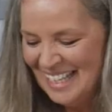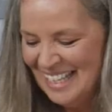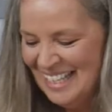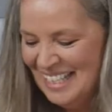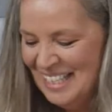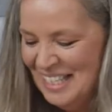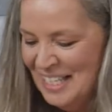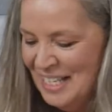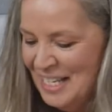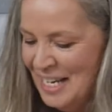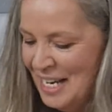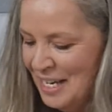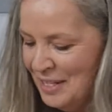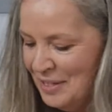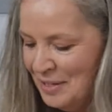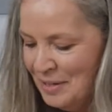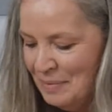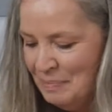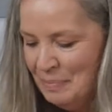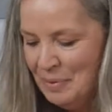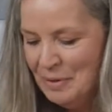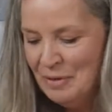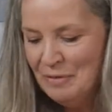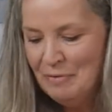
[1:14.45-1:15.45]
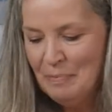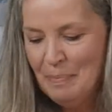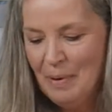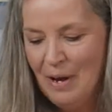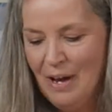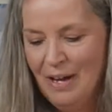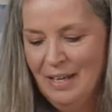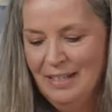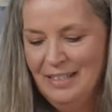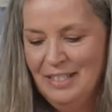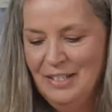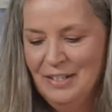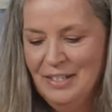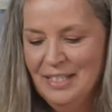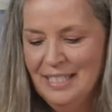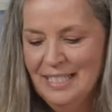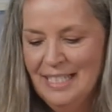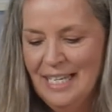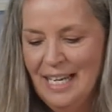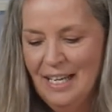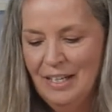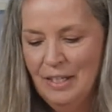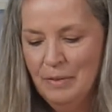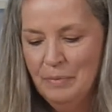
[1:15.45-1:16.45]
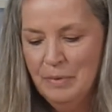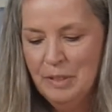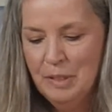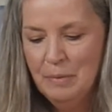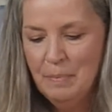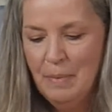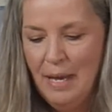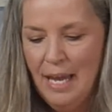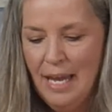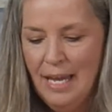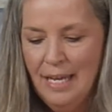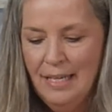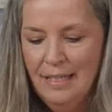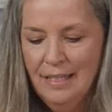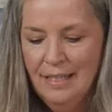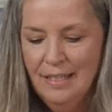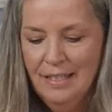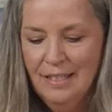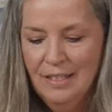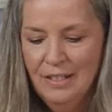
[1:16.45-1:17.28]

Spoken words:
another Poof Pot. You can tell it was made